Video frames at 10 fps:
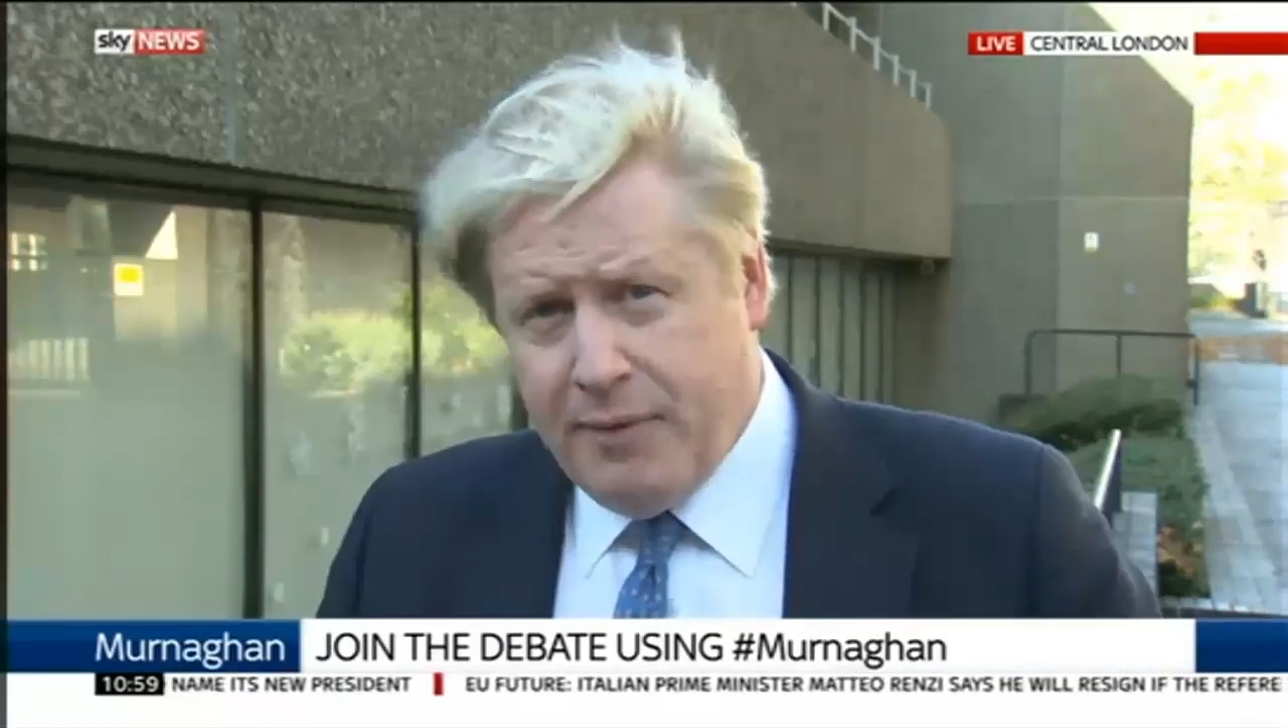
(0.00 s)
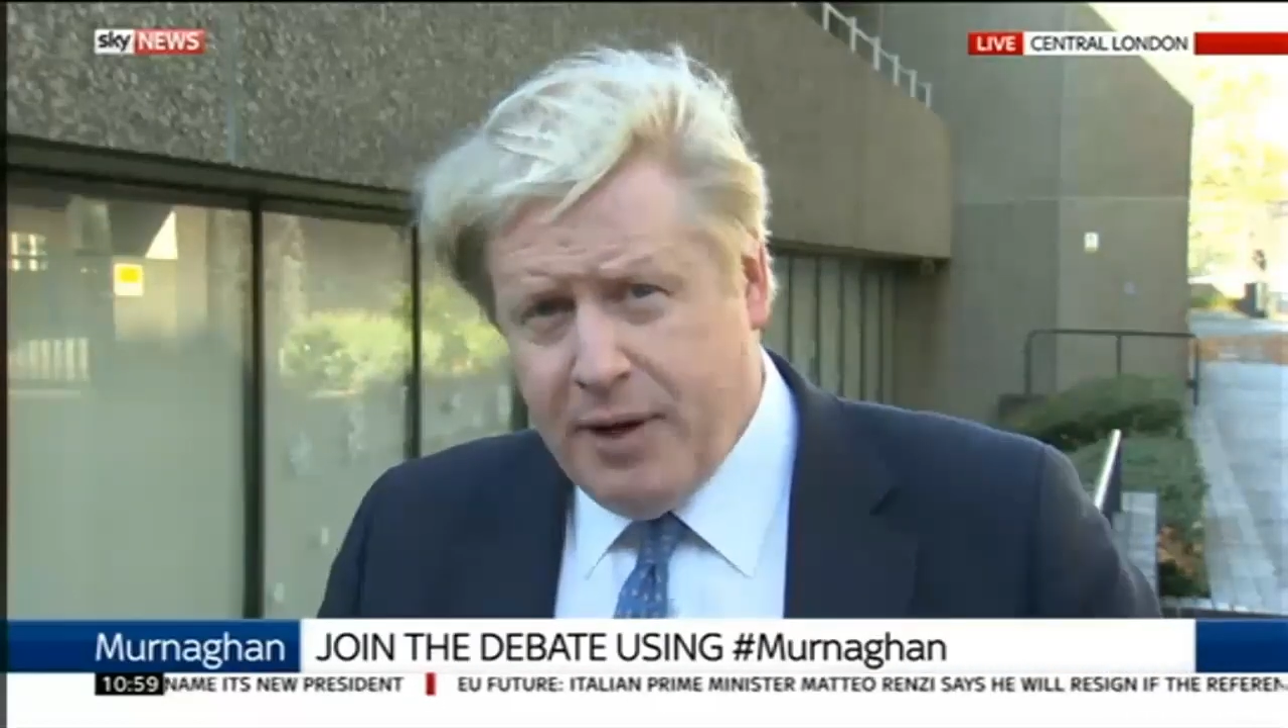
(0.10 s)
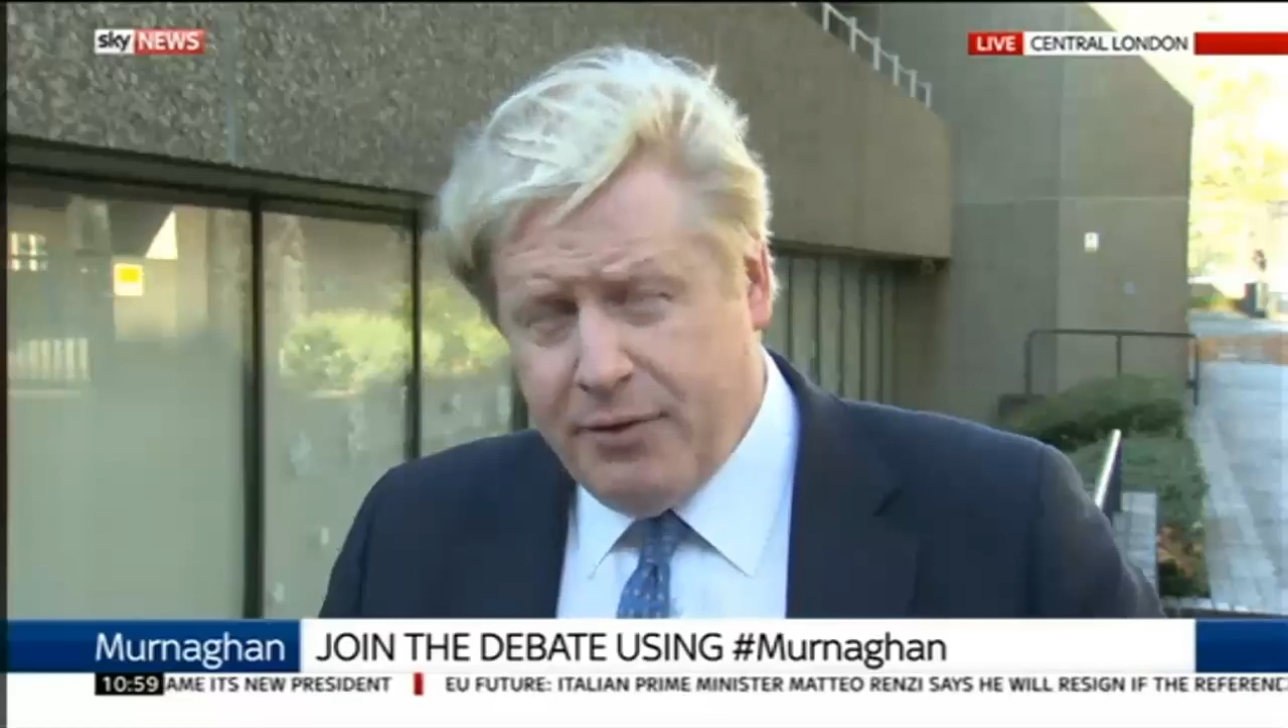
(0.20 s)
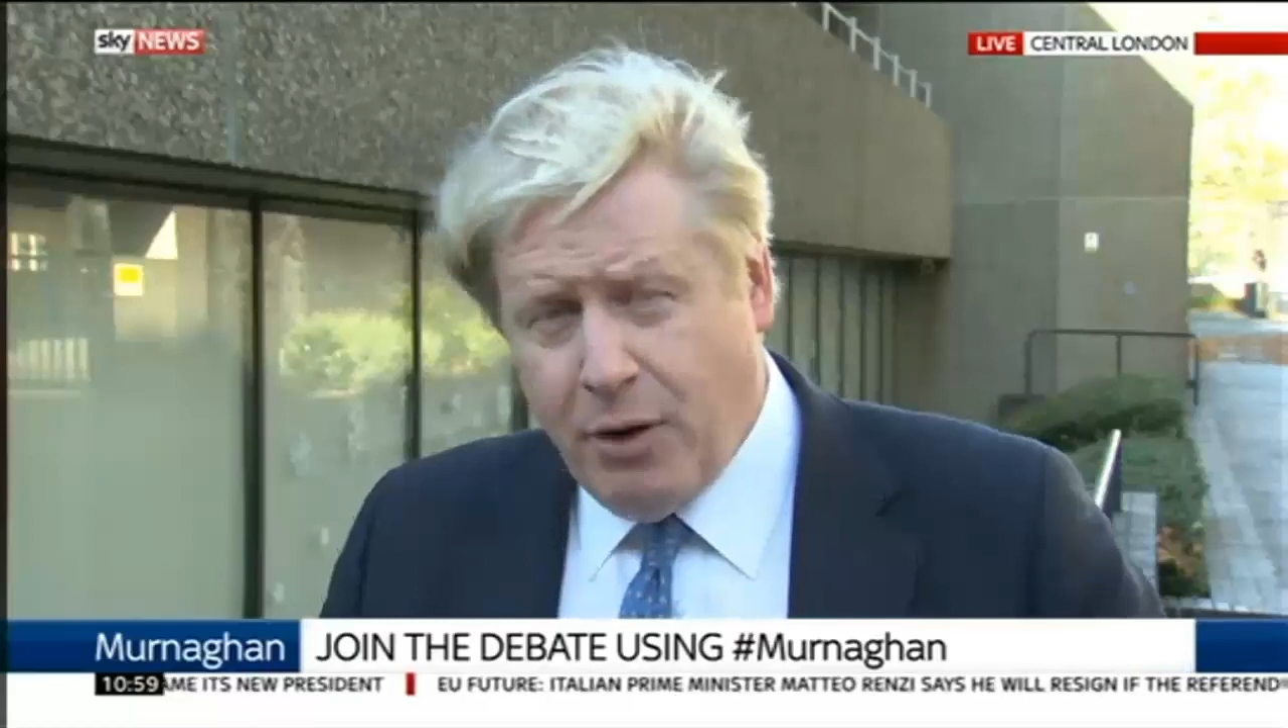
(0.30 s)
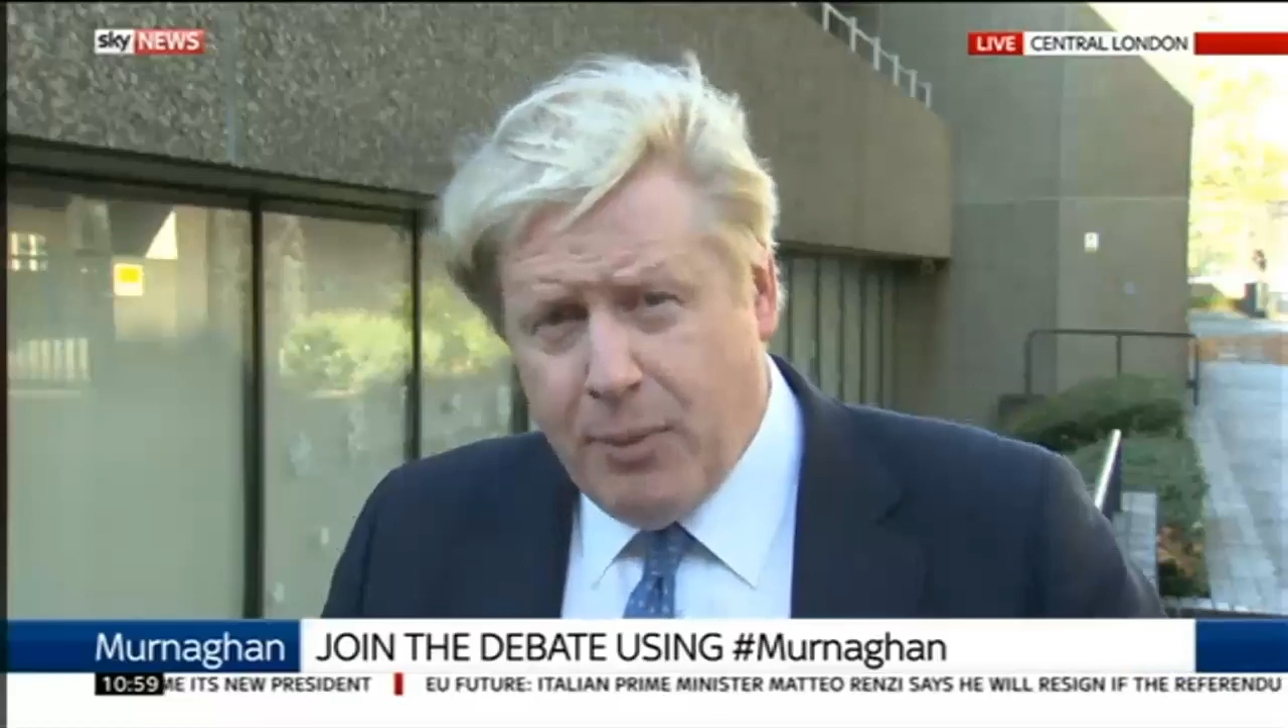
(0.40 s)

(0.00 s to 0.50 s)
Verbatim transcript: of it,